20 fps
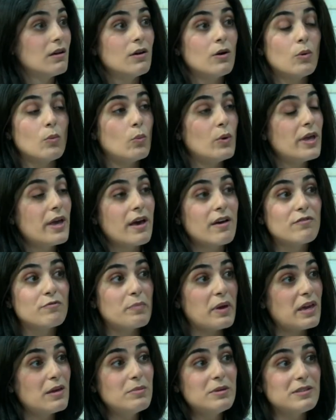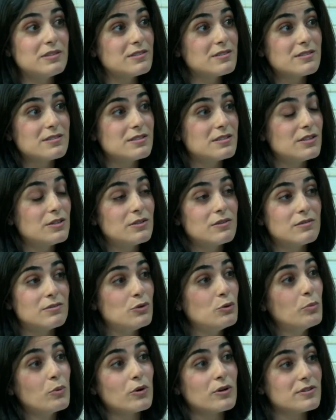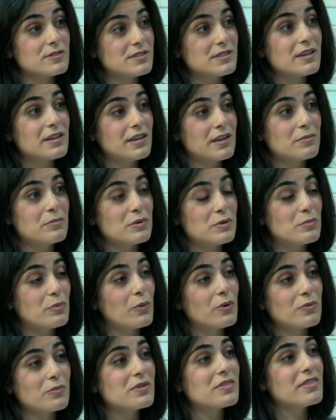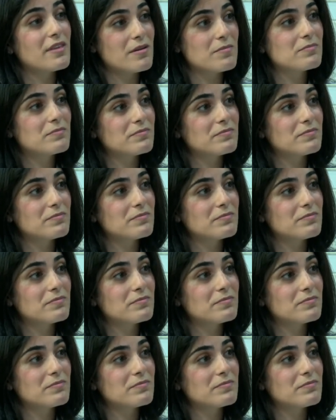We have babies, newborns that can be born with them.